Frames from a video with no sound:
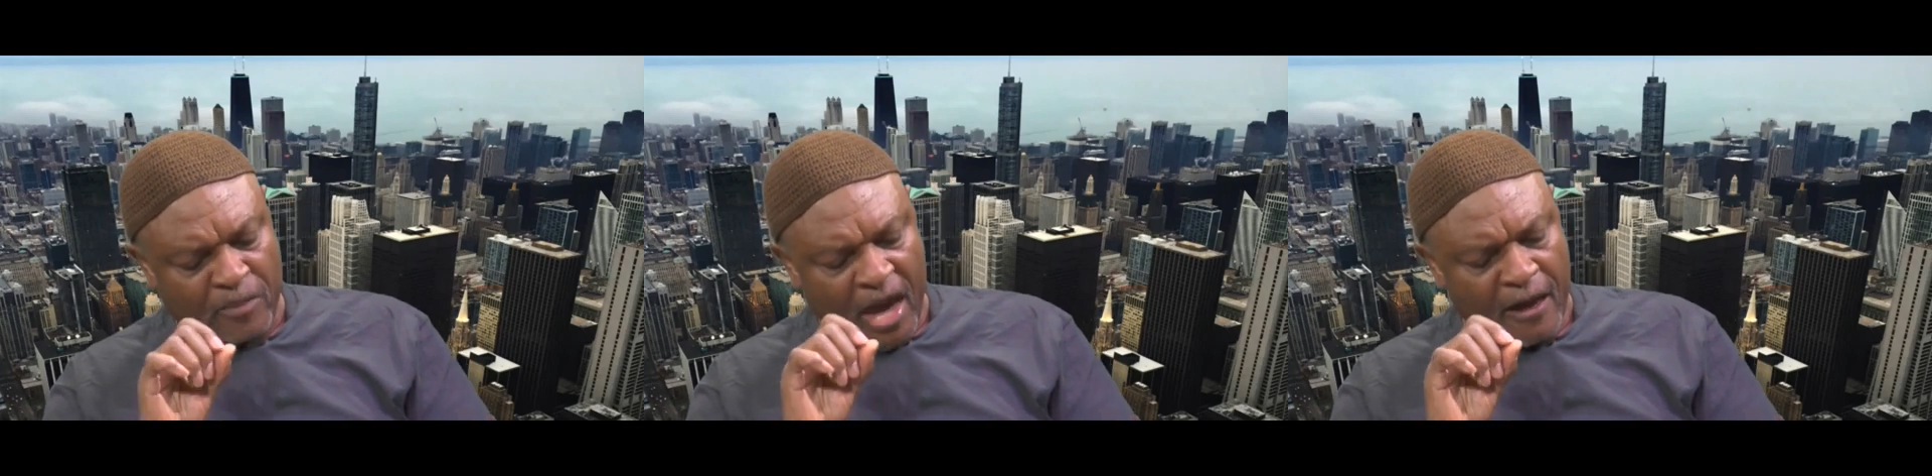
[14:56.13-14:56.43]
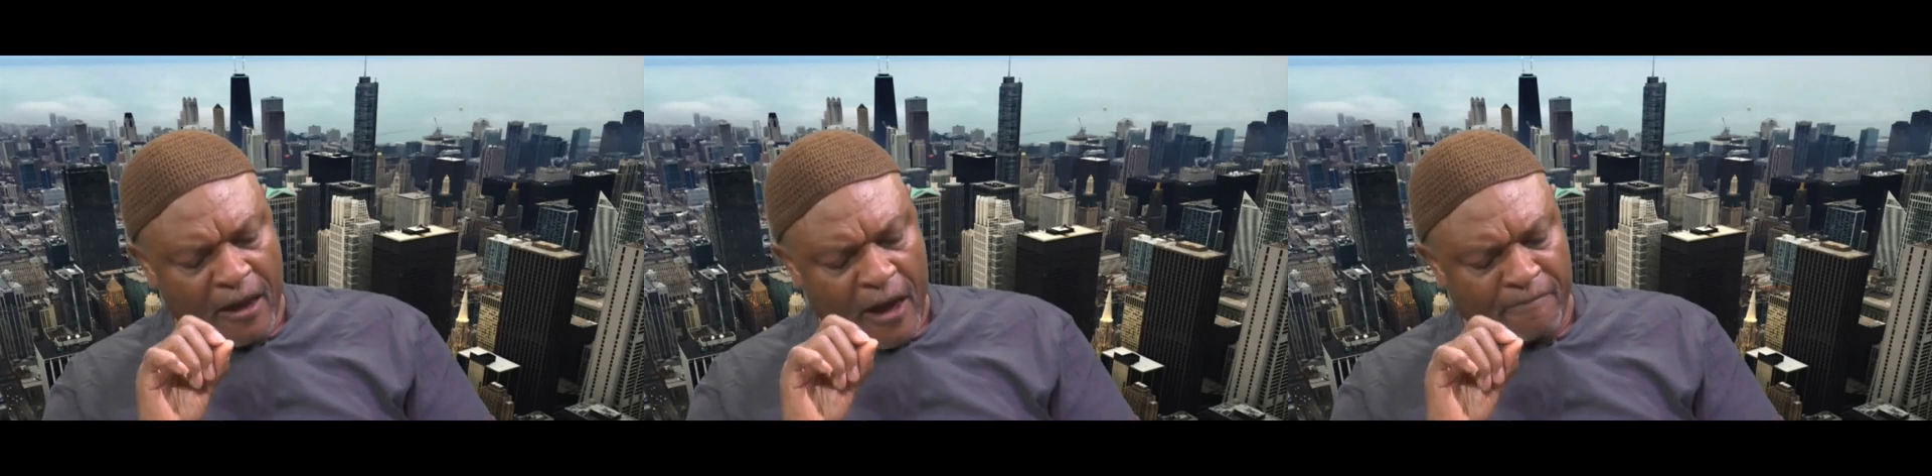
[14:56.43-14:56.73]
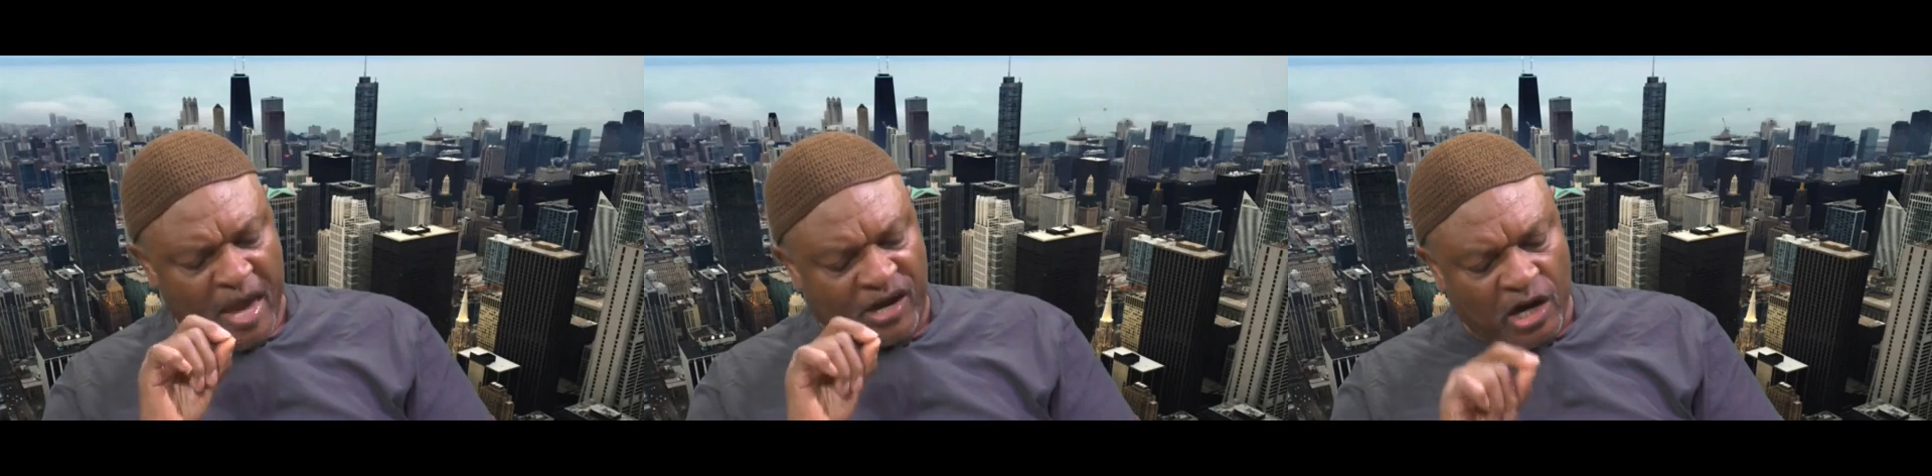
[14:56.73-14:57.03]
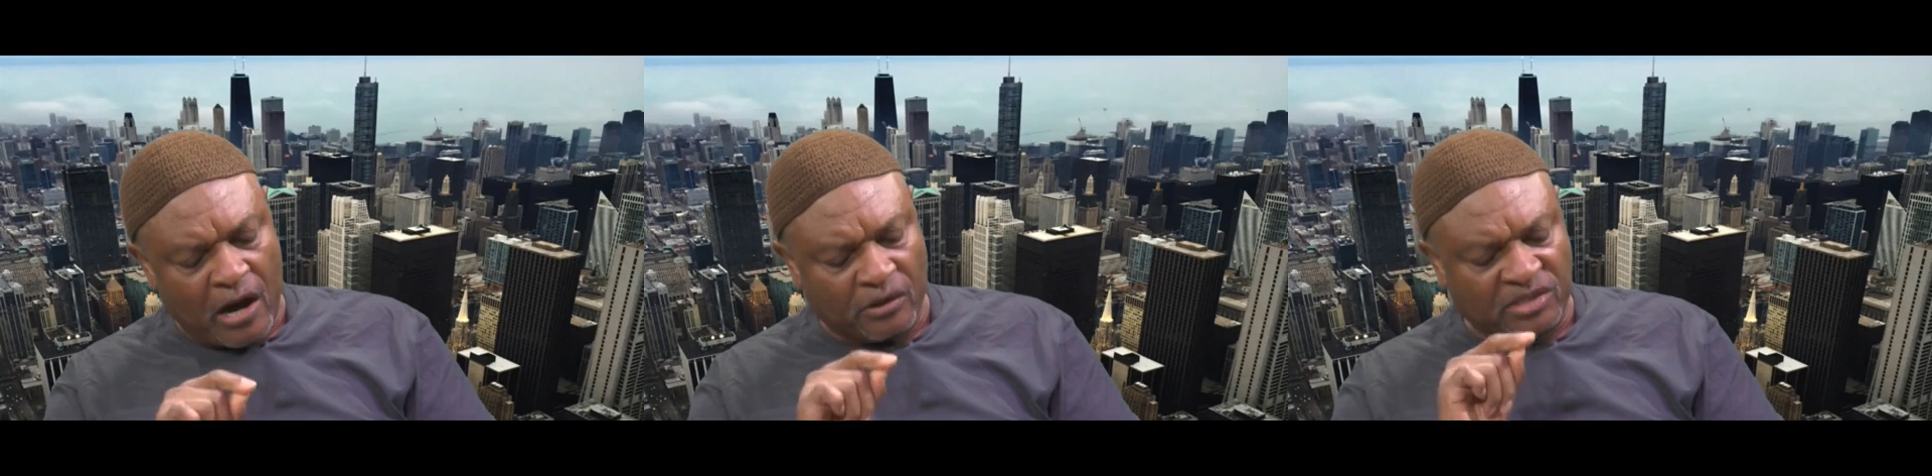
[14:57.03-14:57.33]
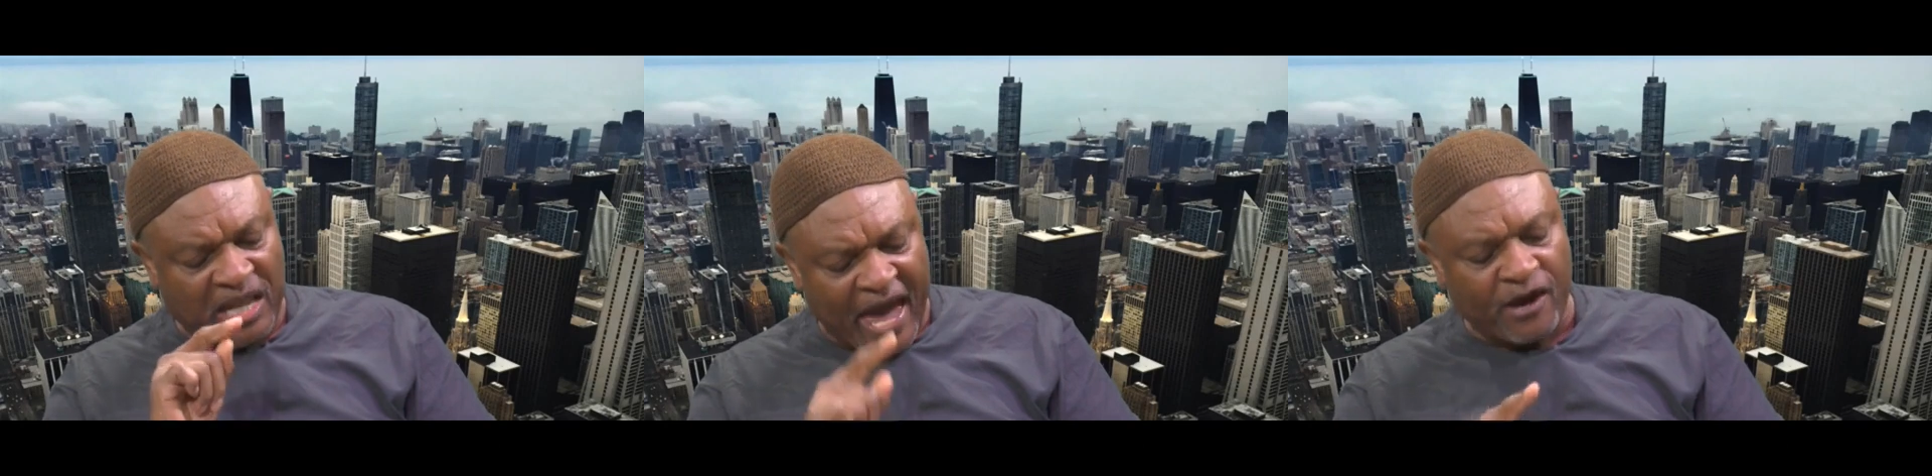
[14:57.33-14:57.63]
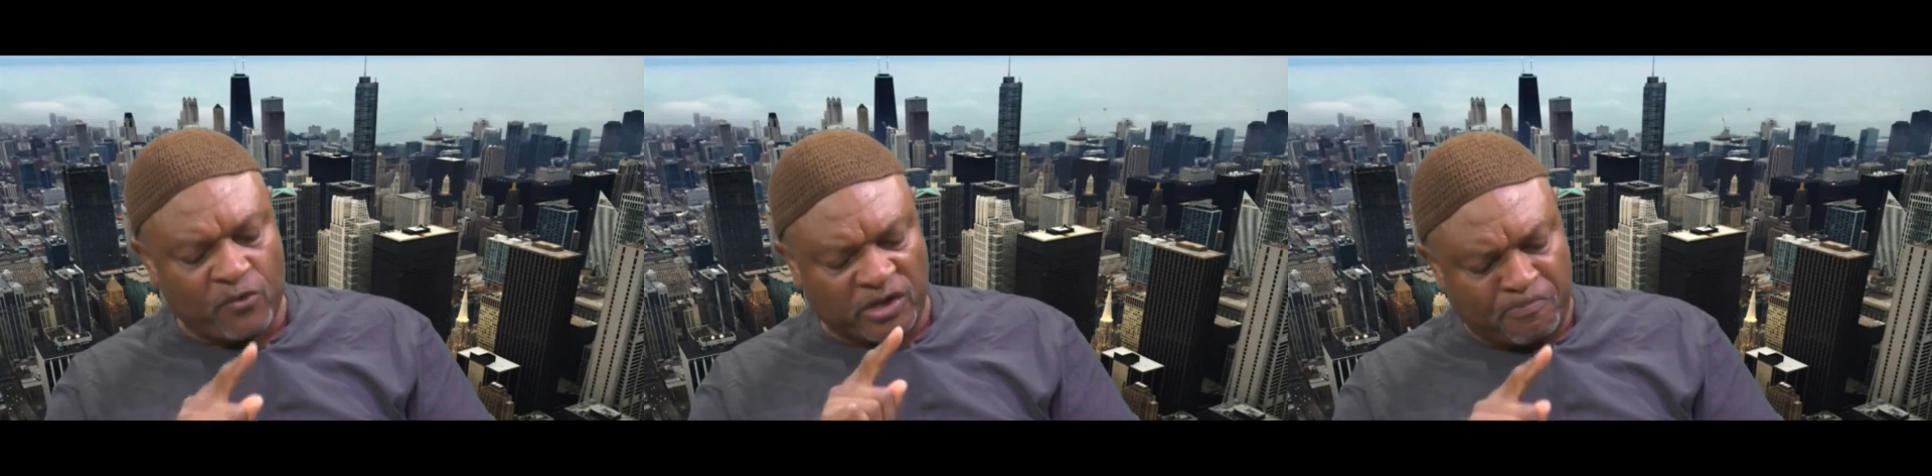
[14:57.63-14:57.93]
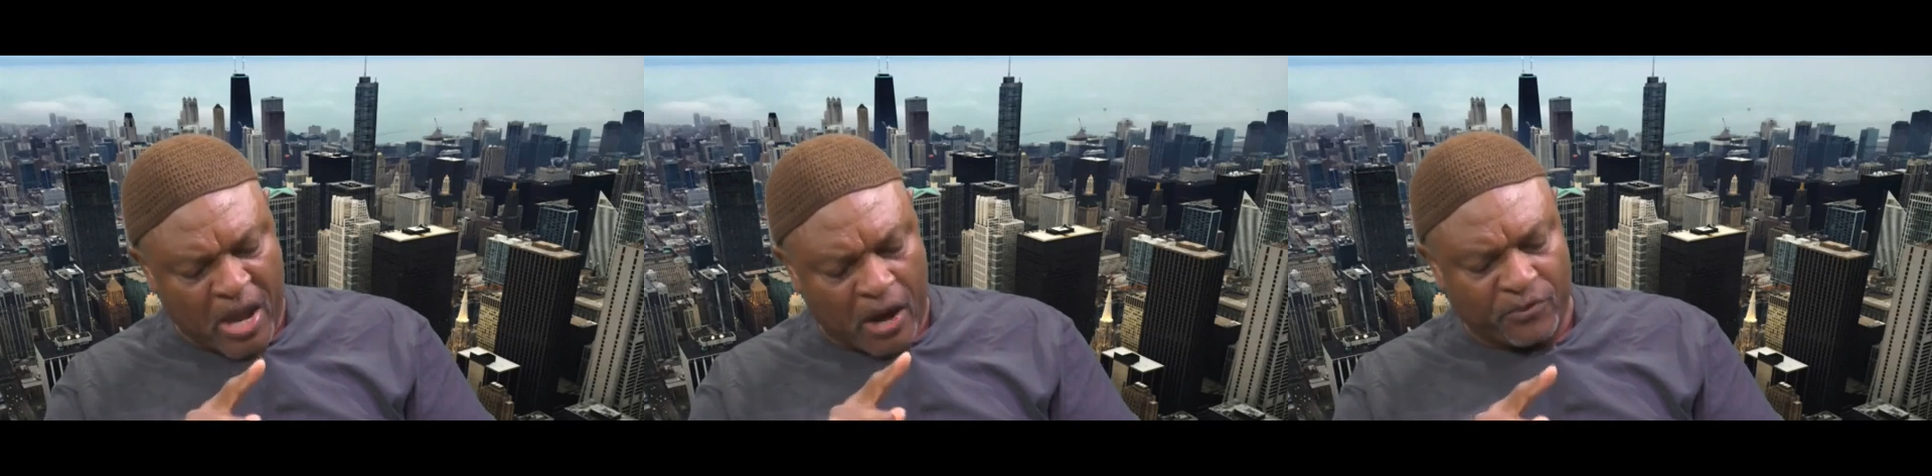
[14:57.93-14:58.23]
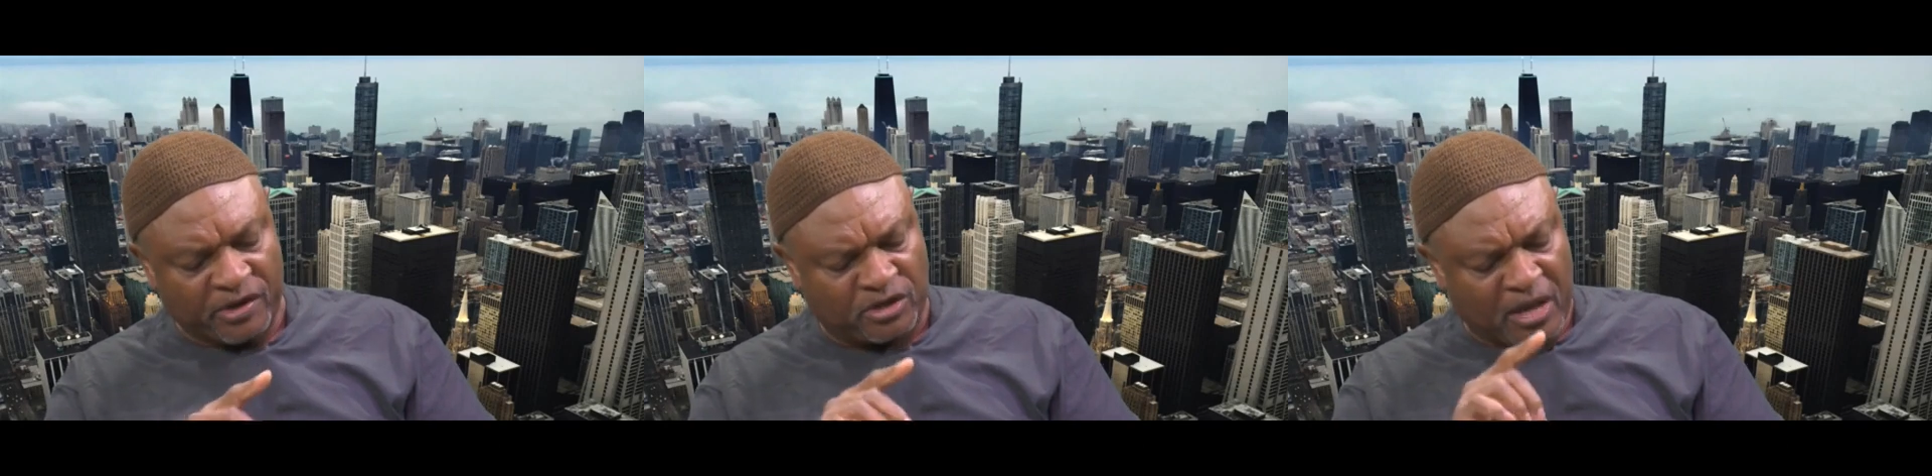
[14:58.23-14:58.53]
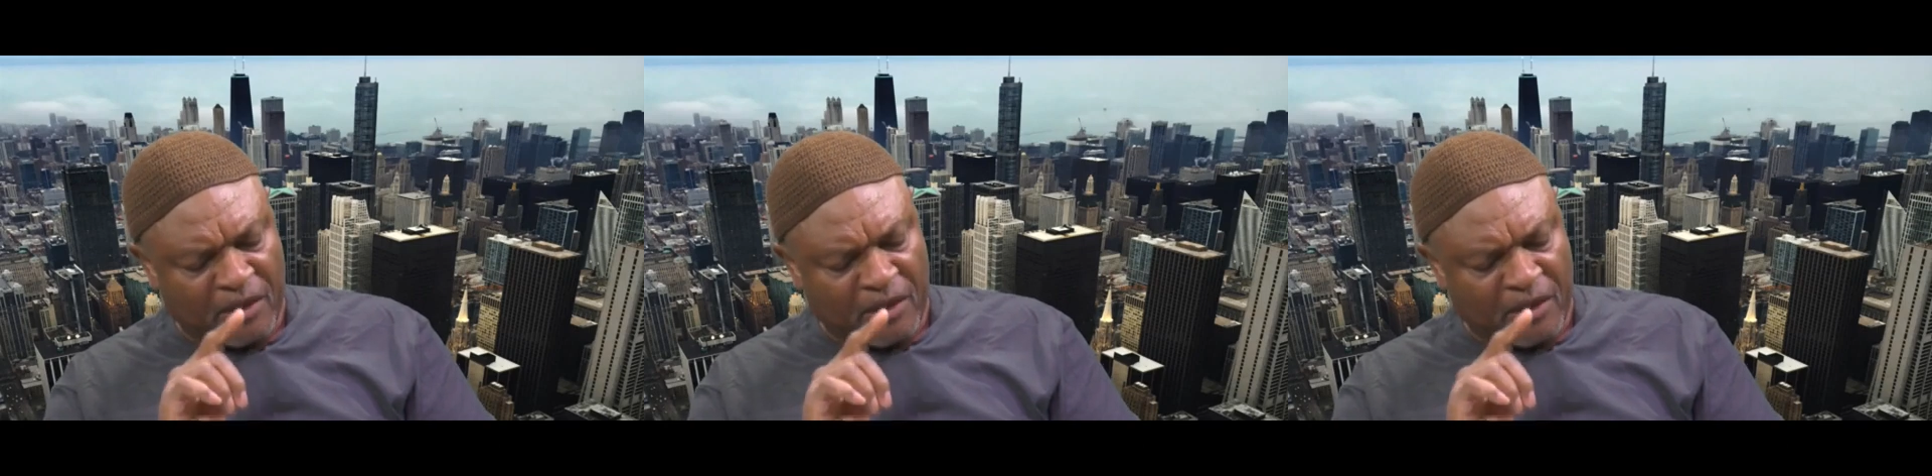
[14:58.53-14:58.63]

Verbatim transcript: and, and, and caused language barriers